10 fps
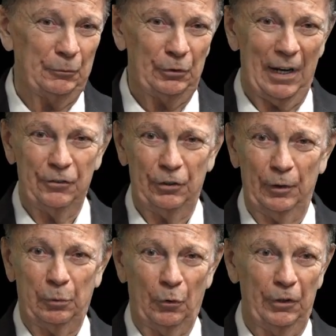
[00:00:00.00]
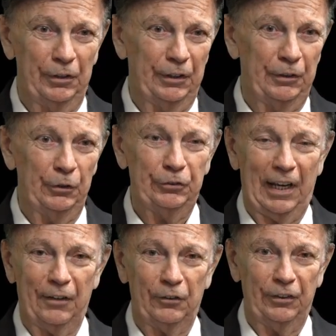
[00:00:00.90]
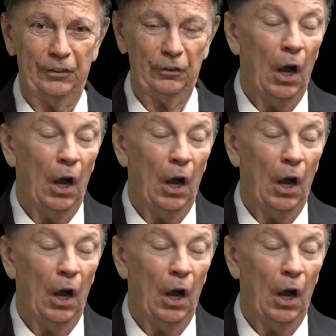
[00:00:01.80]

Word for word: tragedy reported, and the newscaster says,